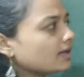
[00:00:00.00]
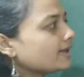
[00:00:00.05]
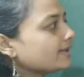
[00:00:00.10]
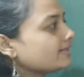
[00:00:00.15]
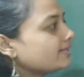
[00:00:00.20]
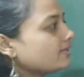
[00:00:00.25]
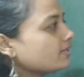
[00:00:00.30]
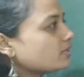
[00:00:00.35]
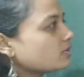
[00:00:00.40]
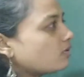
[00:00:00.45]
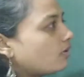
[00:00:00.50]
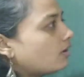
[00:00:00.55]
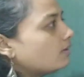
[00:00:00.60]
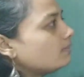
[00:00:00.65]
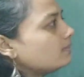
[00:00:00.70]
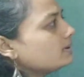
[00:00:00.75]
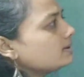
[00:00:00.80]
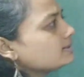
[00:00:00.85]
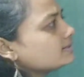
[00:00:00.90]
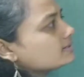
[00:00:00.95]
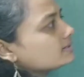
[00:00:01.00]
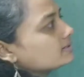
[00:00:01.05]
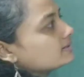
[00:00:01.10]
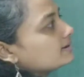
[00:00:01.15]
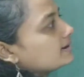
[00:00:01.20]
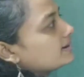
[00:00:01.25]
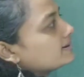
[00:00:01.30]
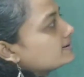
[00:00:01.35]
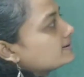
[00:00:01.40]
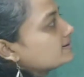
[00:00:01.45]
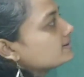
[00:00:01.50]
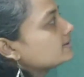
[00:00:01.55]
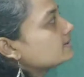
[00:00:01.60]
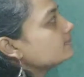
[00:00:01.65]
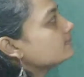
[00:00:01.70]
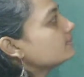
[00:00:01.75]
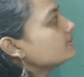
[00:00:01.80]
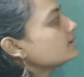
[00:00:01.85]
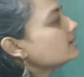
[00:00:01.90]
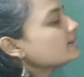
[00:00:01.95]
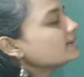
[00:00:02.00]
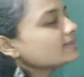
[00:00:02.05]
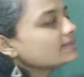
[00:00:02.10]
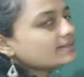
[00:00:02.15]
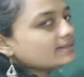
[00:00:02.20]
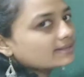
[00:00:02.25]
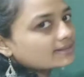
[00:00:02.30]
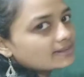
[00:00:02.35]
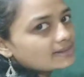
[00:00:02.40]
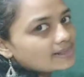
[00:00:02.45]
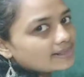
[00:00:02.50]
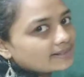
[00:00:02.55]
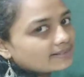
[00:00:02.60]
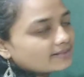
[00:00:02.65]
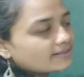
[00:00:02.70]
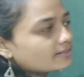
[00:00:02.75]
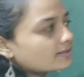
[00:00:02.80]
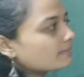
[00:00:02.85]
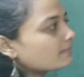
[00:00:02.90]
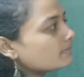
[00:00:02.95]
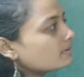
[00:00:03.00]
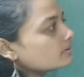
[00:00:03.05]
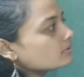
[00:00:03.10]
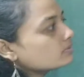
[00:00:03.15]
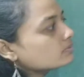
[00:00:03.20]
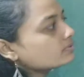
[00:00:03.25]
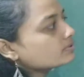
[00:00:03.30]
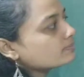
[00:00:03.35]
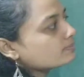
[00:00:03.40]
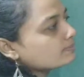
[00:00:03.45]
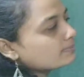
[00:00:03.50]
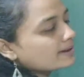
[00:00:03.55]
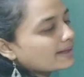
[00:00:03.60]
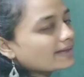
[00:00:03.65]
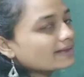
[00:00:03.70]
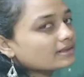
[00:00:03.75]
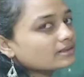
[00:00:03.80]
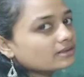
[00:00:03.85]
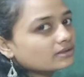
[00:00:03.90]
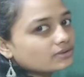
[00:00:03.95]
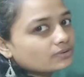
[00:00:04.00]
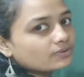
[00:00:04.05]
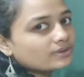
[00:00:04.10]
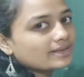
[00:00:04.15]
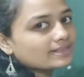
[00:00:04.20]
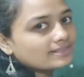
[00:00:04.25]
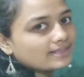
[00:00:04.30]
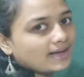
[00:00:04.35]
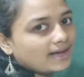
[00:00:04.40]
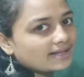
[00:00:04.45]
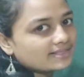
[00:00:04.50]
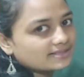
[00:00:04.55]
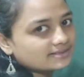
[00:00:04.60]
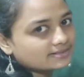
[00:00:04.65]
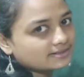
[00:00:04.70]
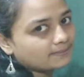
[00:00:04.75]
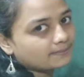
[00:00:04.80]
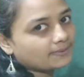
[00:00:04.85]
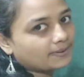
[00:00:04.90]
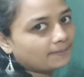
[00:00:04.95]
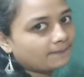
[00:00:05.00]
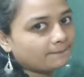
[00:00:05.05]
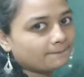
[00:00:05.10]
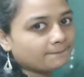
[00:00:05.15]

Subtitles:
It is normal, it is greater number and this is a lesser number. You subtract, you get the other number.